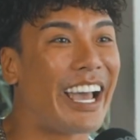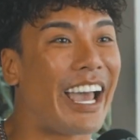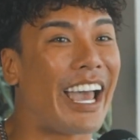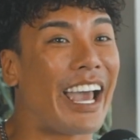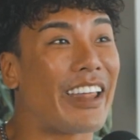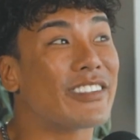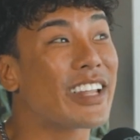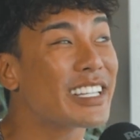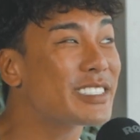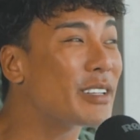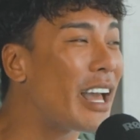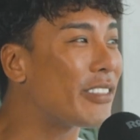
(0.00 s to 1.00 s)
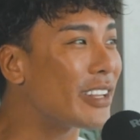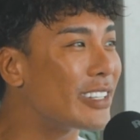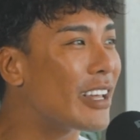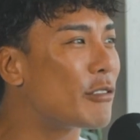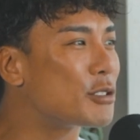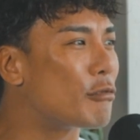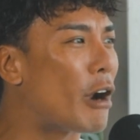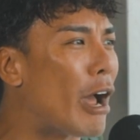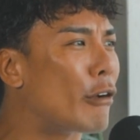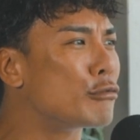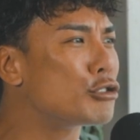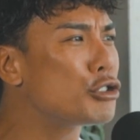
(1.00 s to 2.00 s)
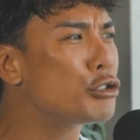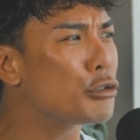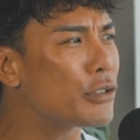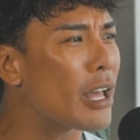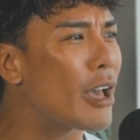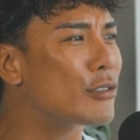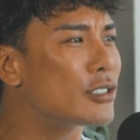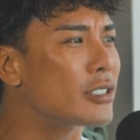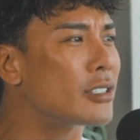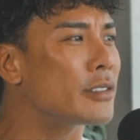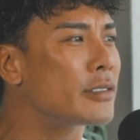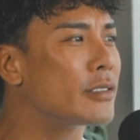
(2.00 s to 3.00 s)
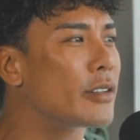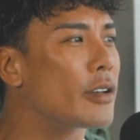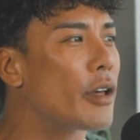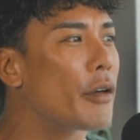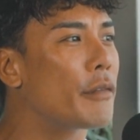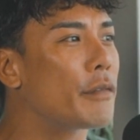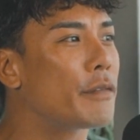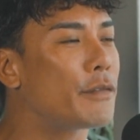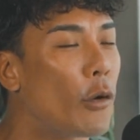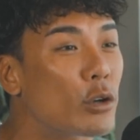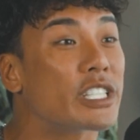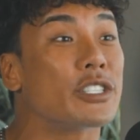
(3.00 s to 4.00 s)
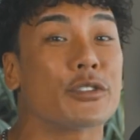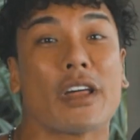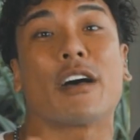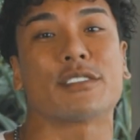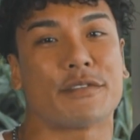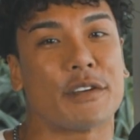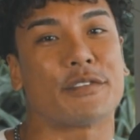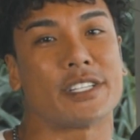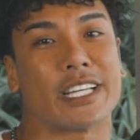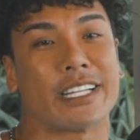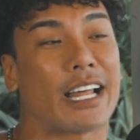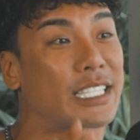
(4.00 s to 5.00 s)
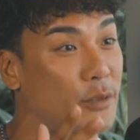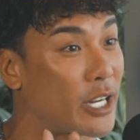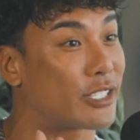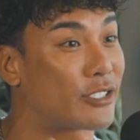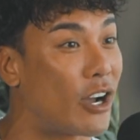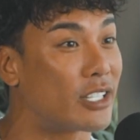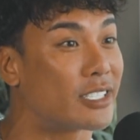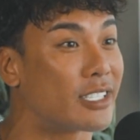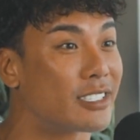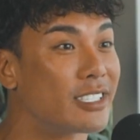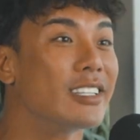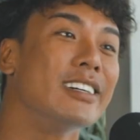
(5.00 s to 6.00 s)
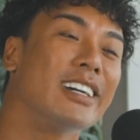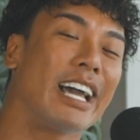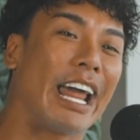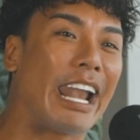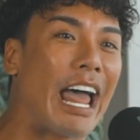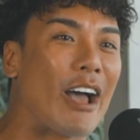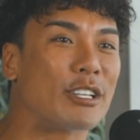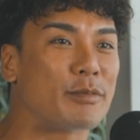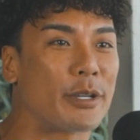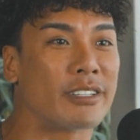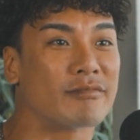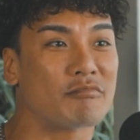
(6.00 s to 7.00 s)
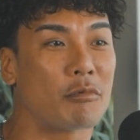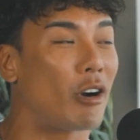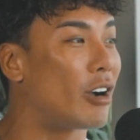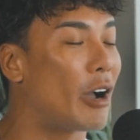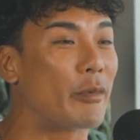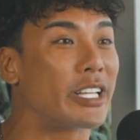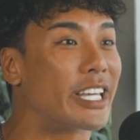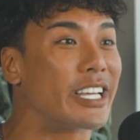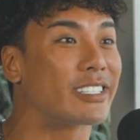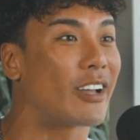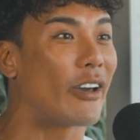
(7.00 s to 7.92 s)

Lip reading: And I think that was around 2014, 2015. That's when I started. And now it's been, how many years,